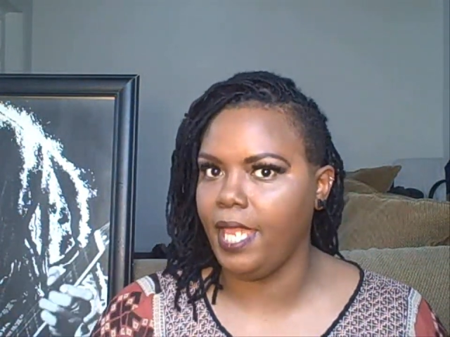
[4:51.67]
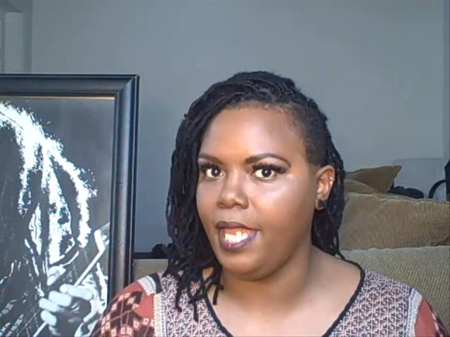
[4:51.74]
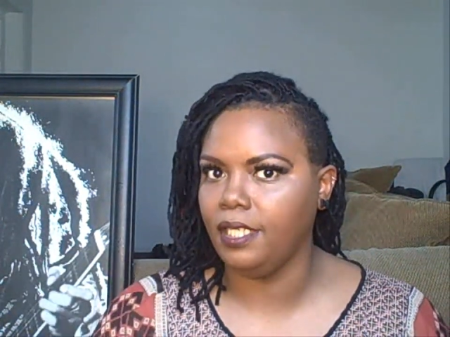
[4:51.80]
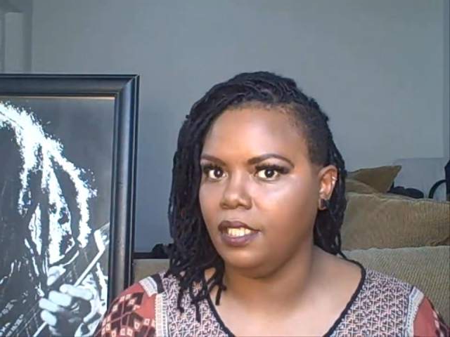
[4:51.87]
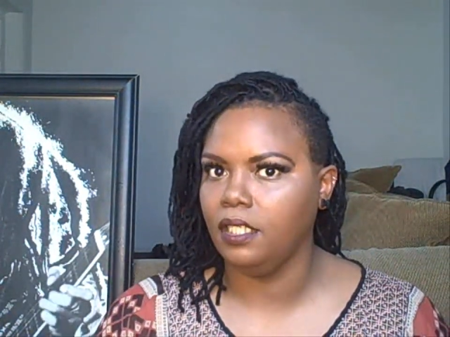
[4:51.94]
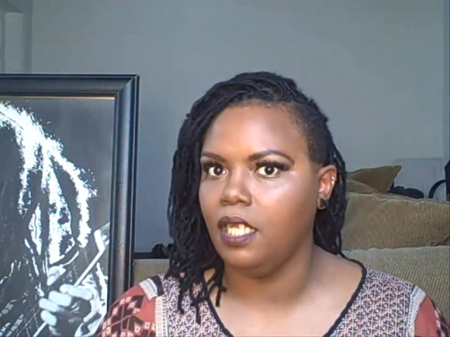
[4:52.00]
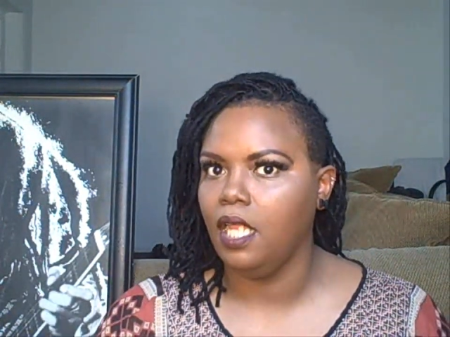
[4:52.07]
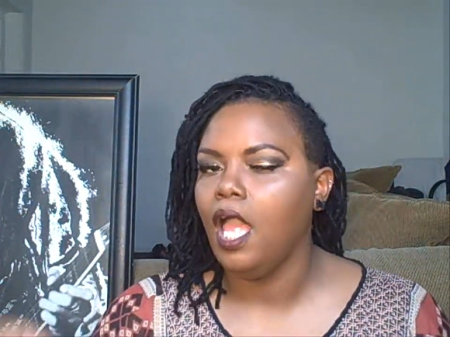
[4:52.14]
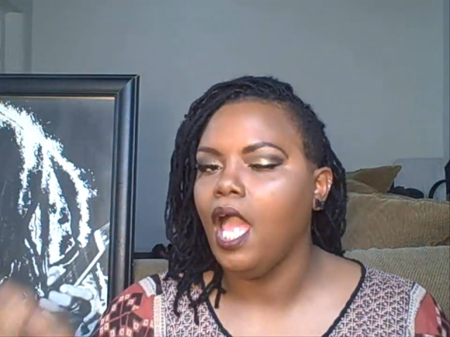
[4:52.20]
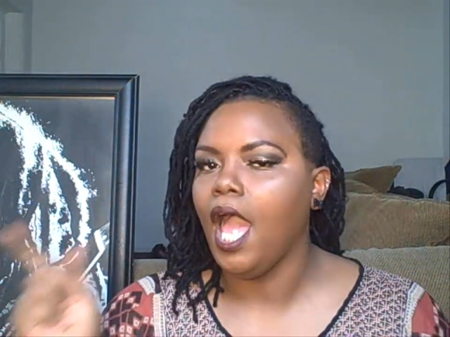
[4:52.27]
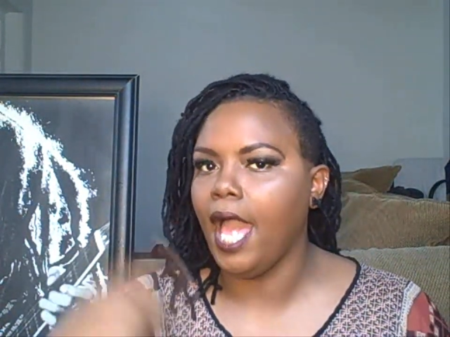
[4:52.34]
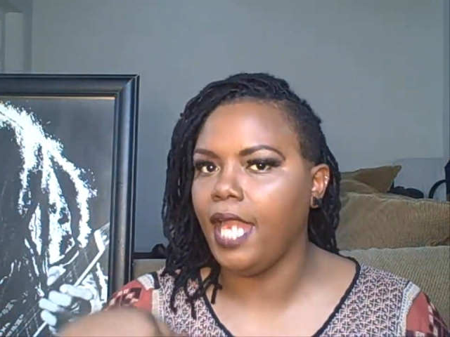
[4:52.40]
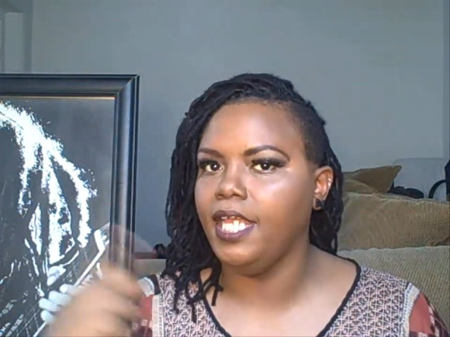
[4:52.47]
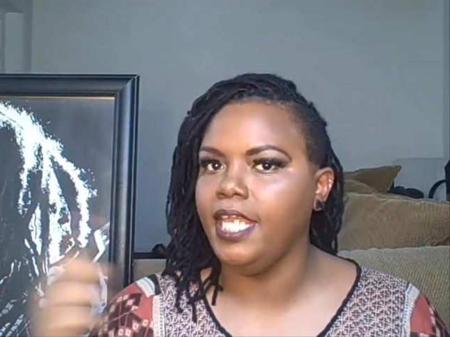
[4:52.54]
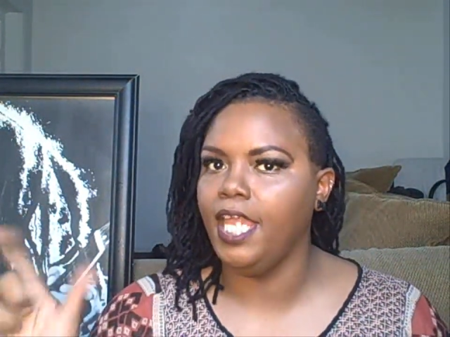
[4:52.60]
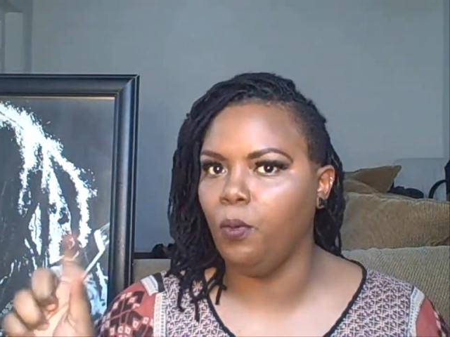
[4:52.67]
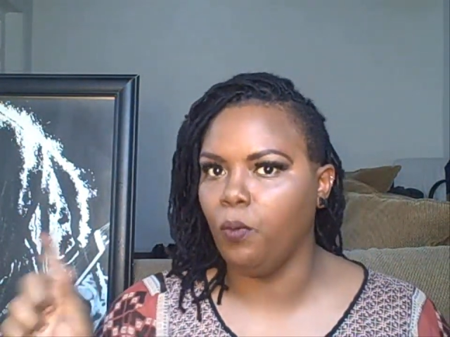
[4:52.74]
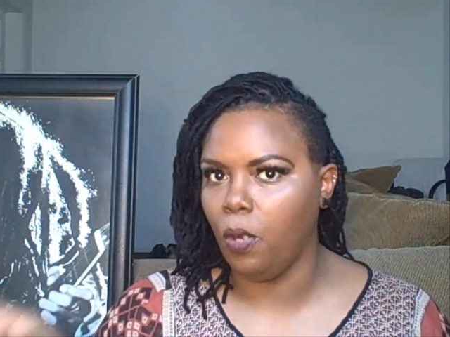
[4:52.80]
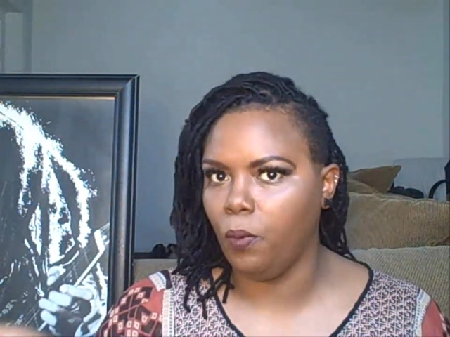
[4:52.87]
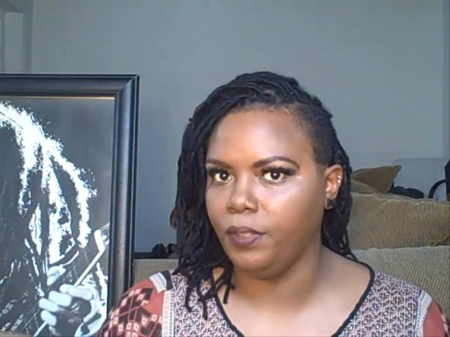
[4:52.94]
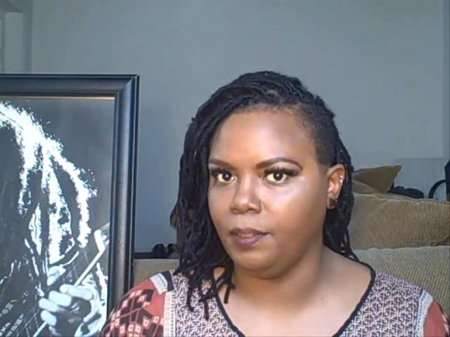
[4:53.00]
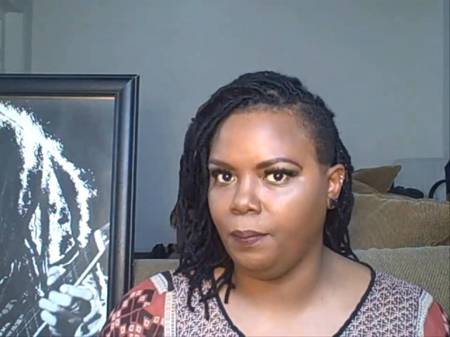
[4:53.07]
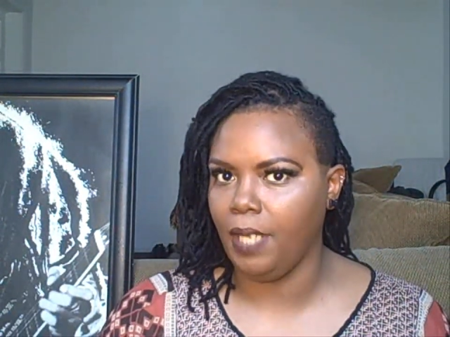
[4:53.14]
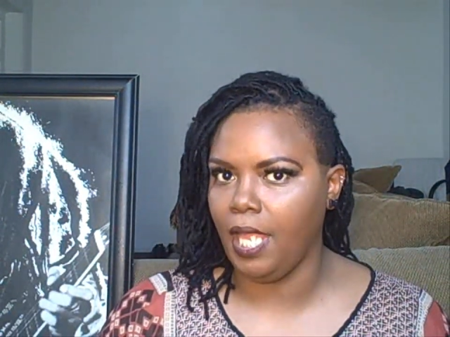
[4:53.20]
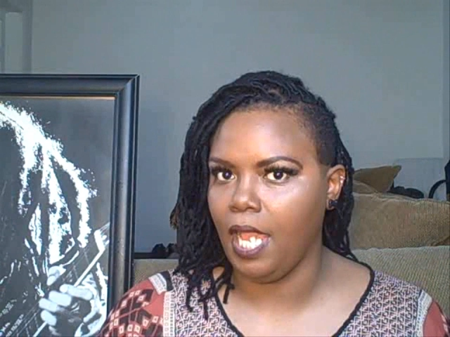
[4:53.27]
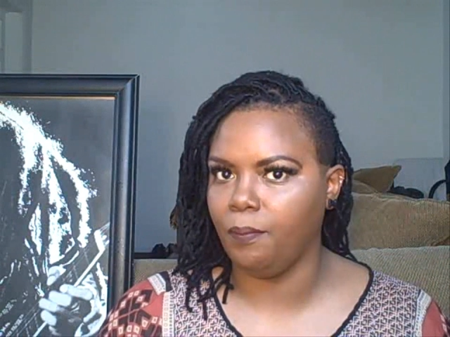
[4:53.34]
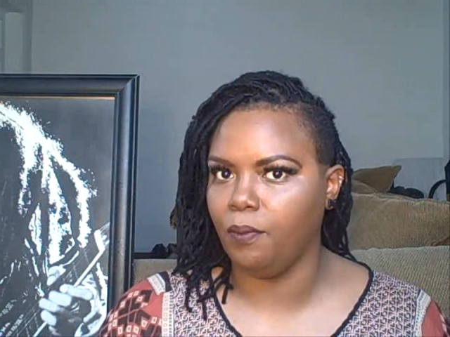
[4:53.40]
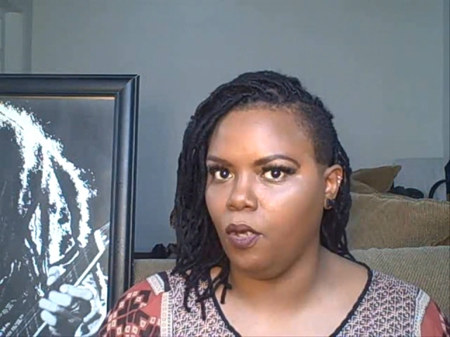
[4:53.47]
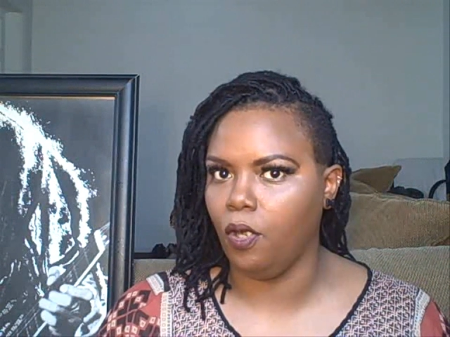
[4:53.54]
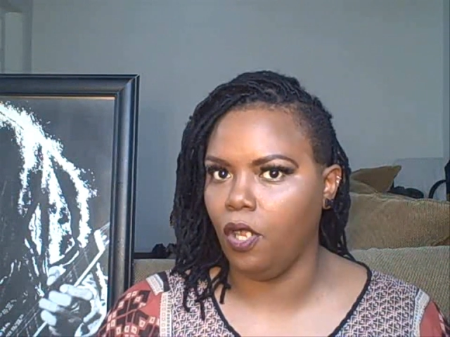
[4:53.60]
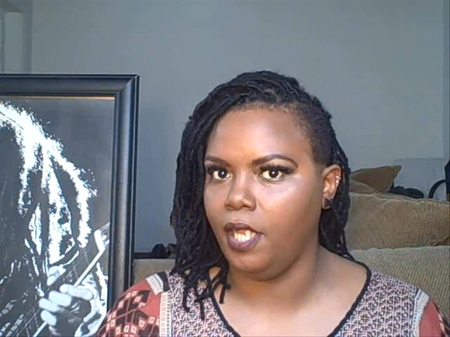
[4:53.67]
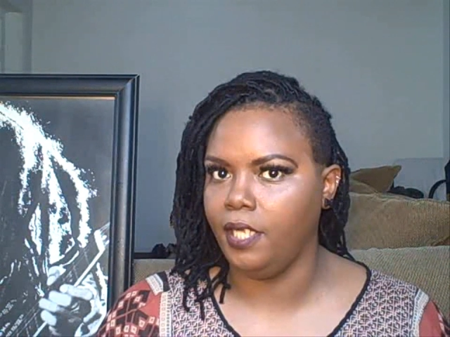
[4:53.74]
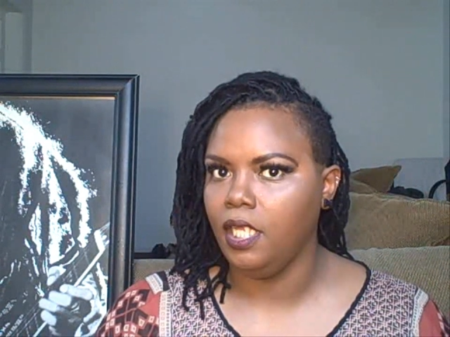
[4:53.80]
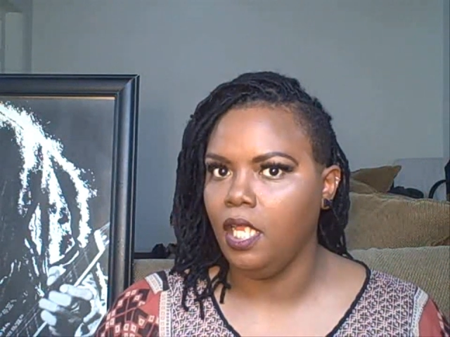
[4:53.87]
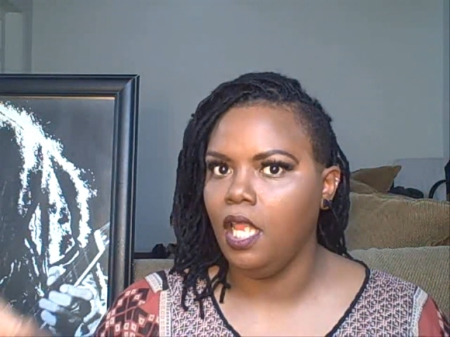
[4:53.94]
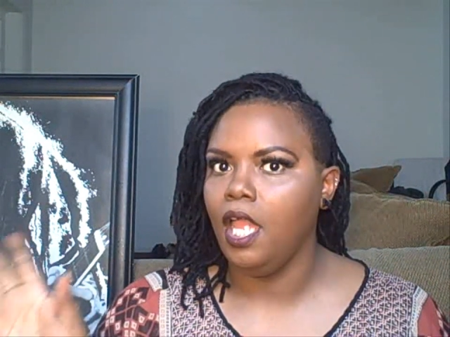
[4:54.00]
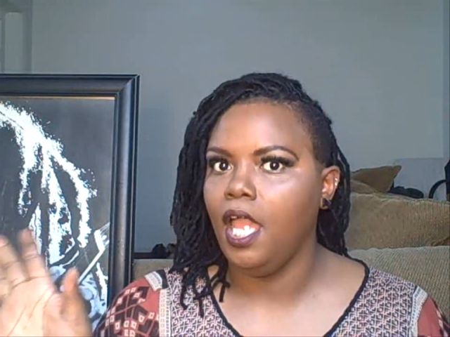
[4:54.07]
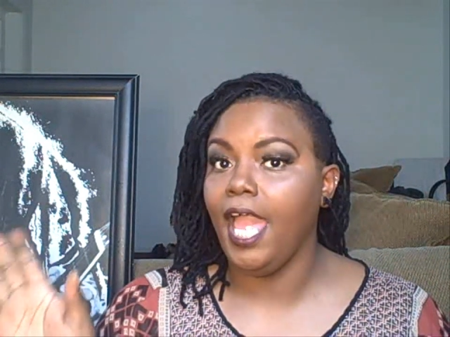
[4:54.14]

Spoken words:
men. I done hit one with the plywood.